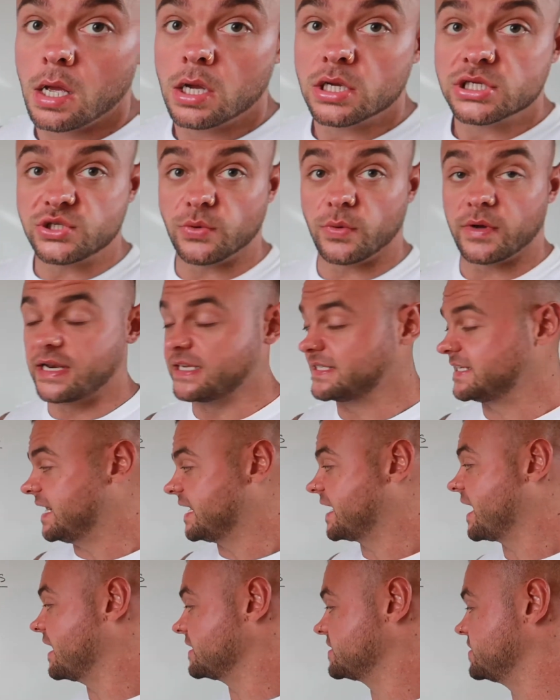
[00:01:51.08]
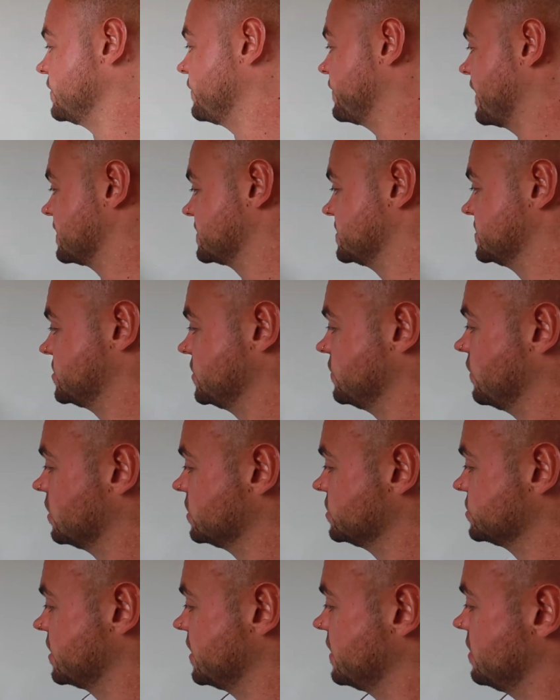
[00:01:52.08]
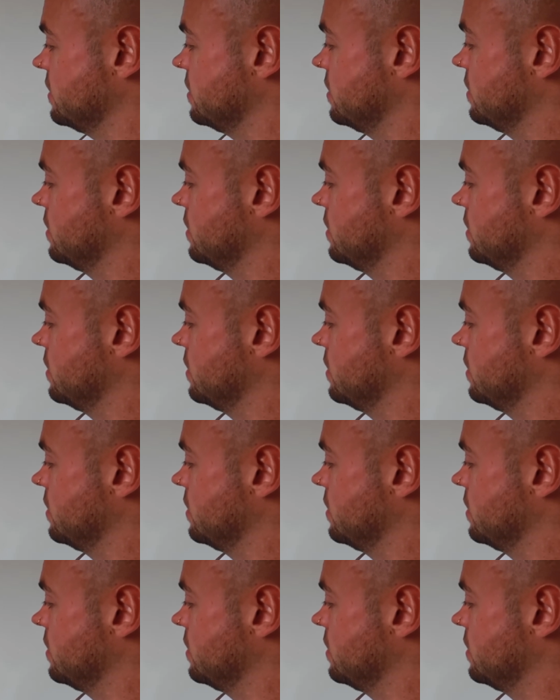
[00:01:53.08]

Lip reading: So we're going to take our 2,200.